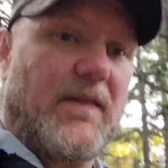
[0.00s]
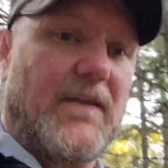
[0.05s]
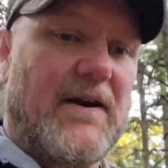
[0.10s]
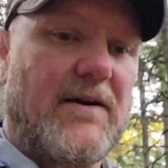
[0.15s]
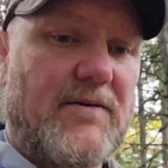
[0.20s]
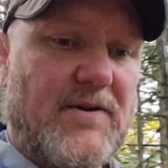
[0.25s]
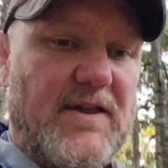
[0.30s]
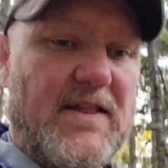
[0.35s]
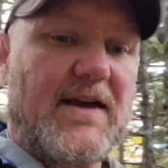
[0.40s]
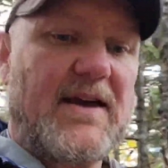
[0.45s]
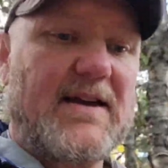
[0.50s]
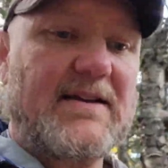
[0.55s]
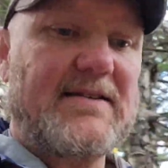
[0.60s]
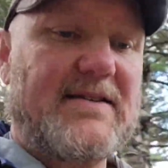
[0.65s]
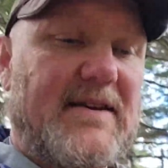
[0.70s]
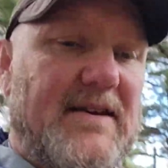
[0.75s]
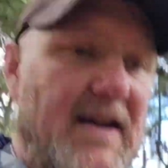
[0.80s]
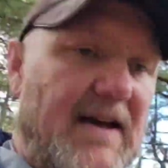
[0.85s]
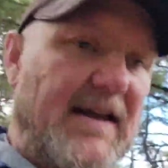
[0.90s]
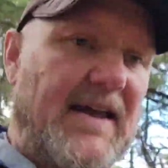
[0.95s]
that I
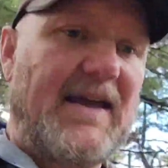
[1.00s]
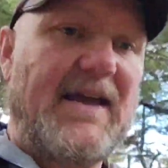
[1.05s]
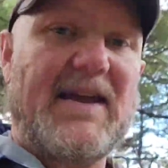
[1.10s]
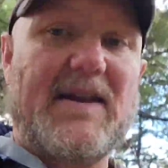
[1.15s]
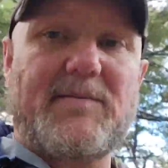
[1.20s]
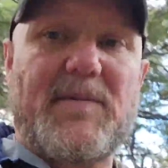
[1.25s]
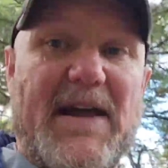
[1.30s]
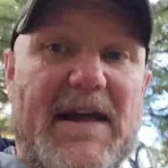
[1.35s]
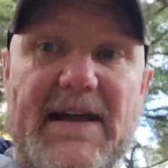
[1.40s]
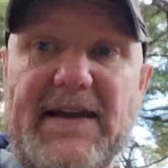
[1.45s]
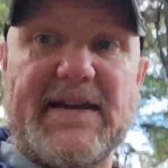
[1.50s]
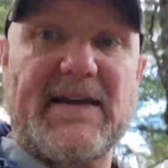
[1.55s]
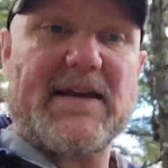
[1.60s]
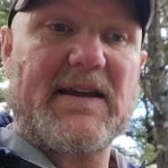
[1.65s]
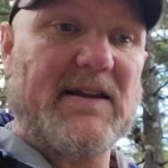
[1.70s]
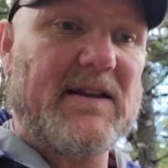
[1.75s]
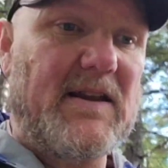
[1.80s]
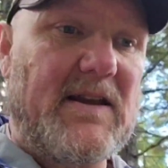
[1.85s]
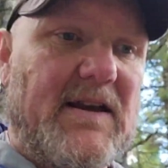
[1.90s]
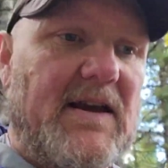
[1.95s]
realized that I can't make
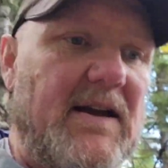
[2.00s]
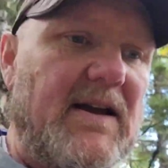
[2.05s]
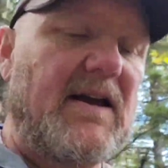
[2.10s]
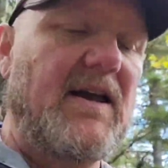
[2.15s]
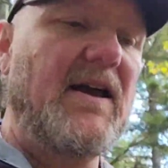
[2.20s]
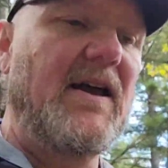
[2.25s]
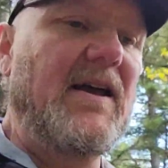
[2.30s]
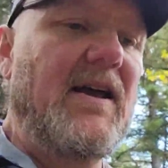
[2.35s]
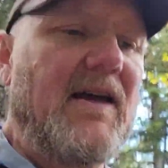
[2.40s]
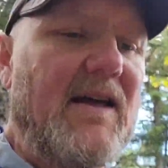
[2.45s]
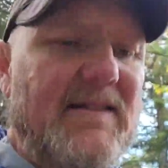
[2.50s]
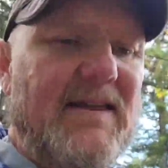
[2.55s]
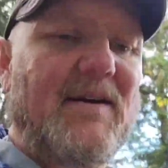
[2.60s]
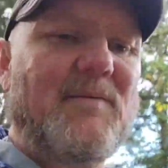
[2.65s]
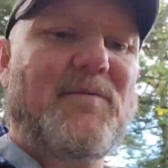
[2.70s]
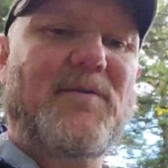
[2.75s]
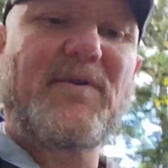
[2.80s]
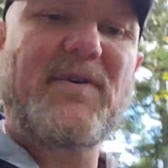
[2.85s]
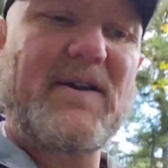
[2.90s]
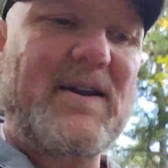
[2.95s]
it, like at
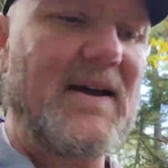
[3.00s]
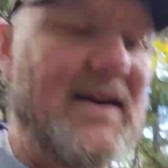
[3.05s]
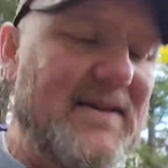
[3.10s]
that point,